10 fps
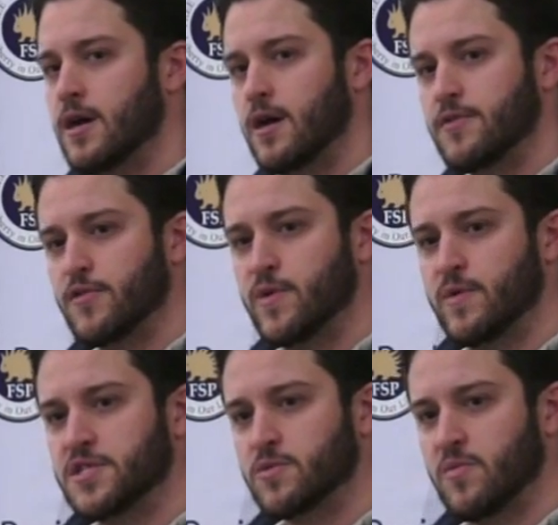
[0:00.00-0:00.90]
uh, the three
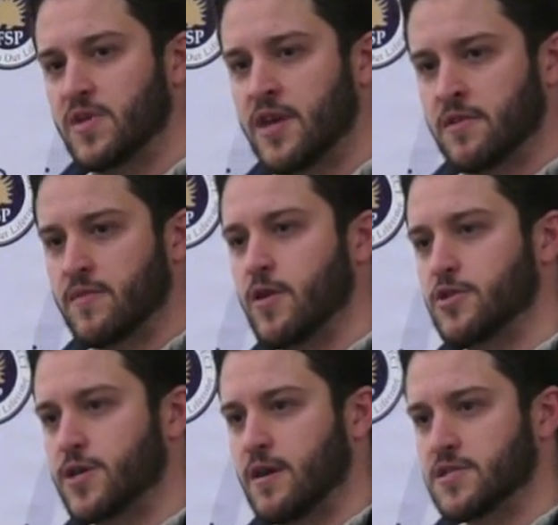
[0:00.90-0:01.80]
weeks where we began the Liberator
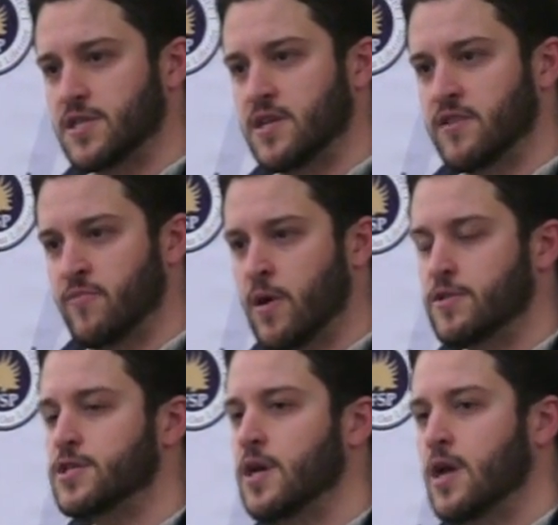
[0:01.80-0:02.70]
trials at the end of
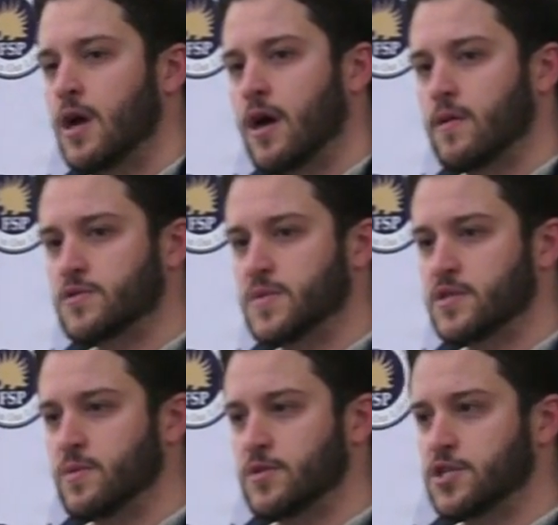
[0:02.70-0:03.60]
March, uh, was
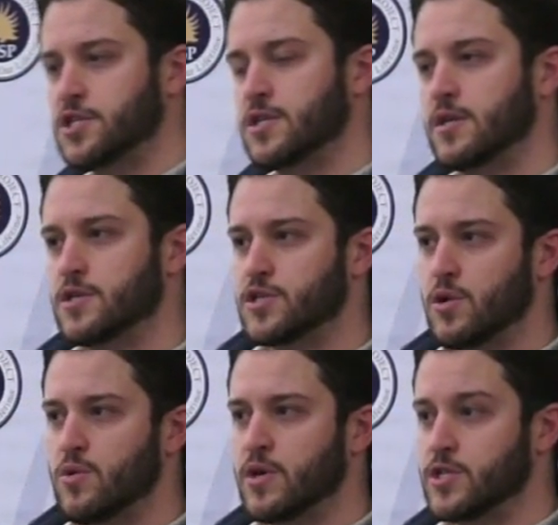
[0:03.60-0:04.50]
because we were just
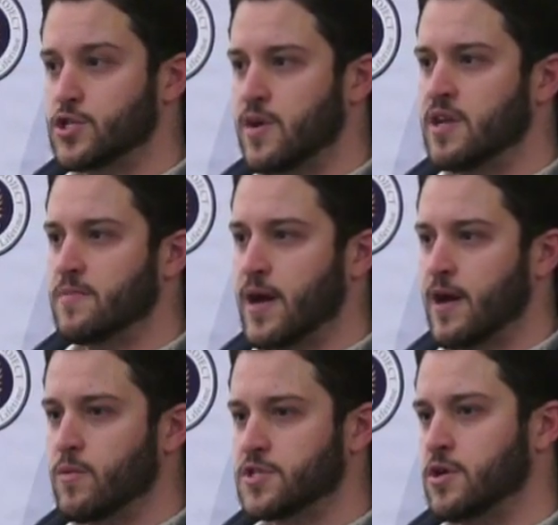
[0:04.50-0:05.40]
so constrained
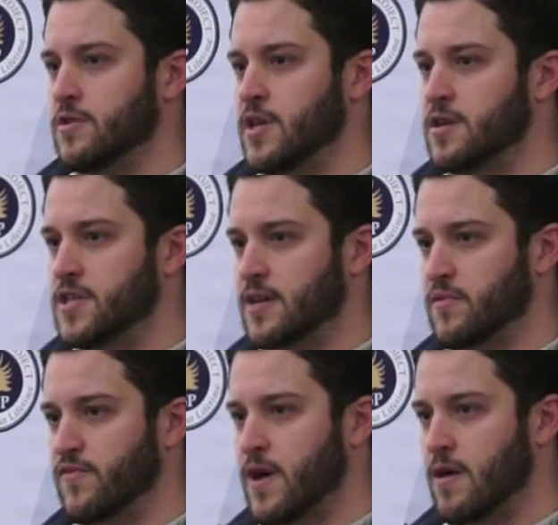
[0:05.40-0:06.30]
by what's called the
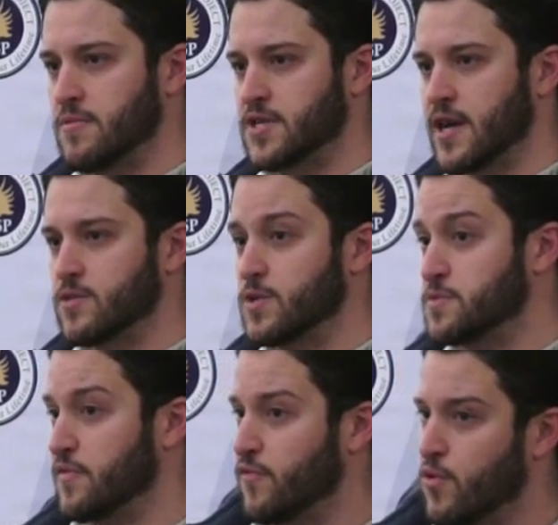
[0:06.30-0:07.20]
Undetectable Firearms Act,
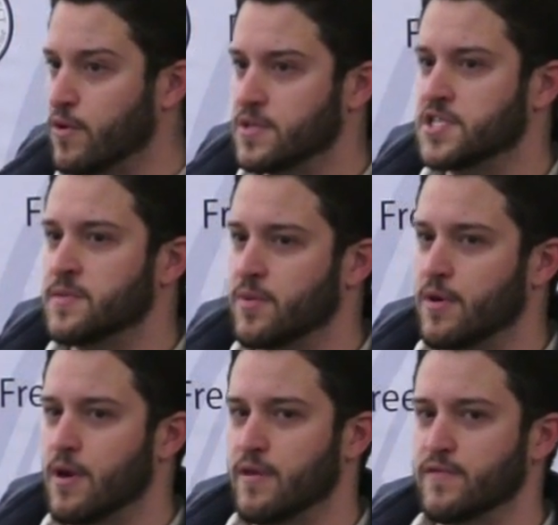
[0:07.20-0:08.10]
which before
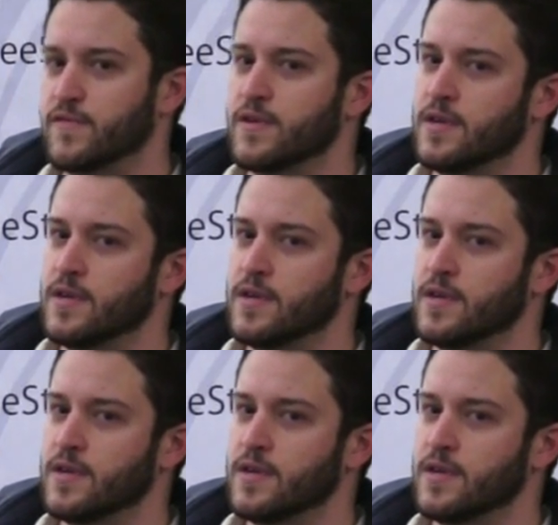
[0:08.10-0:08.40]
December of